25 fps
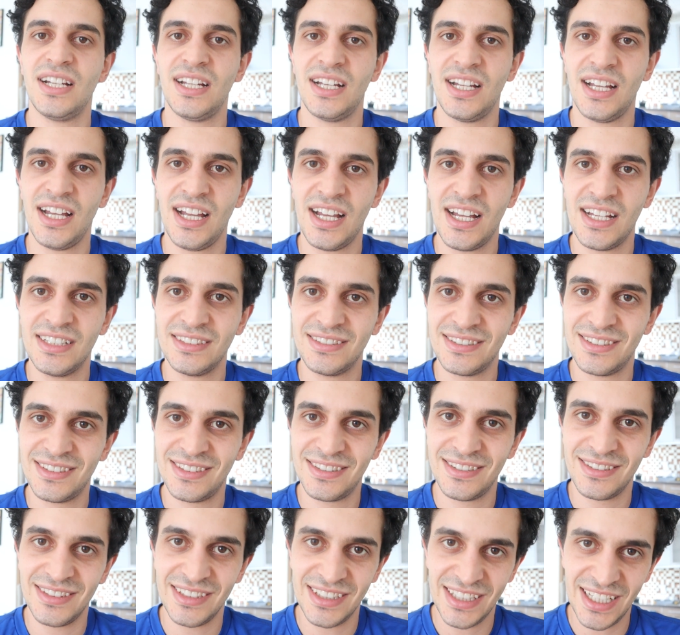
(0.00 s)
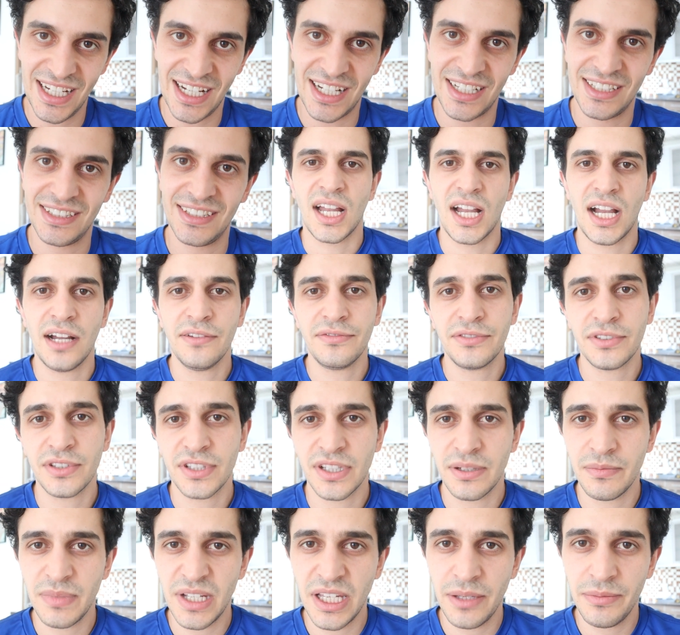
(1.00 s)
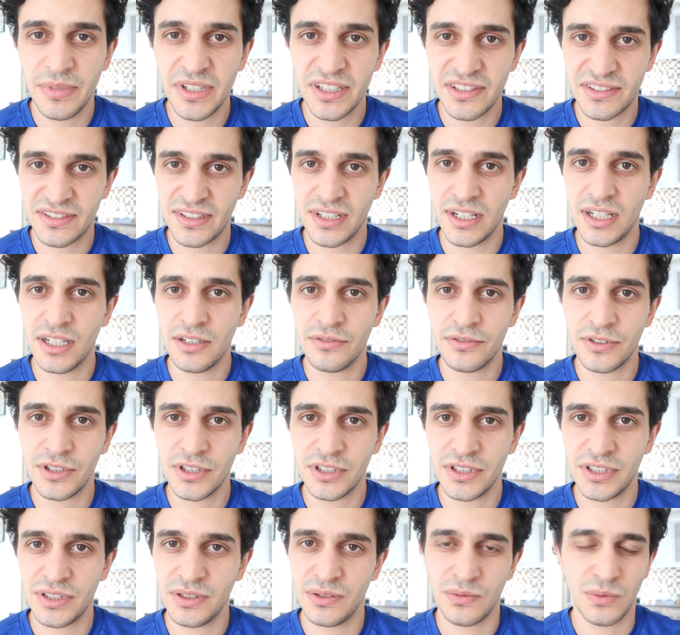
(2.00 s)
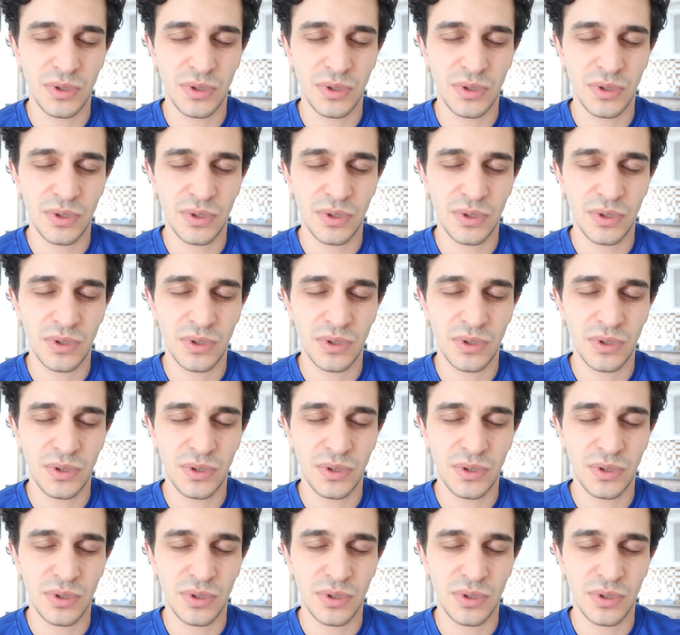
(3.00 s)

And yeah, after the baby is delivered,